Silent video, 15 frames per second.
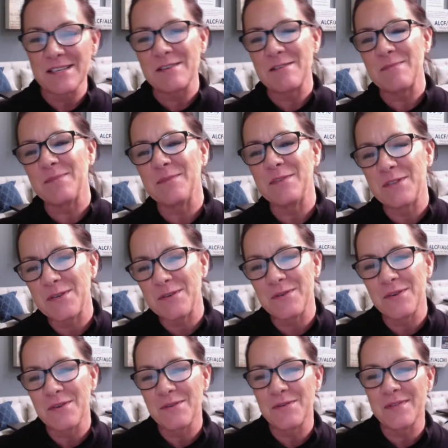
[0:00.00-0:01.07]
to
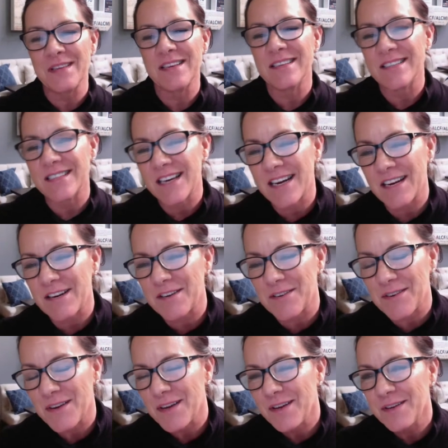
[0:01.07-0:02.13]
you, the
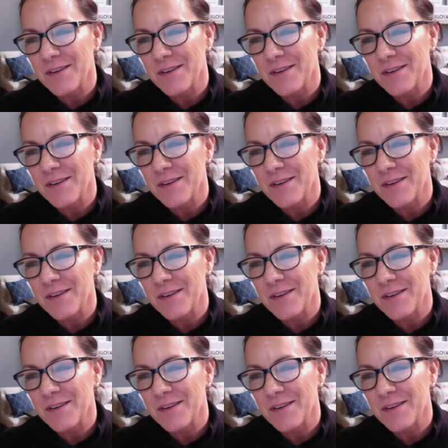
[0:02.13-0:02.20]
entire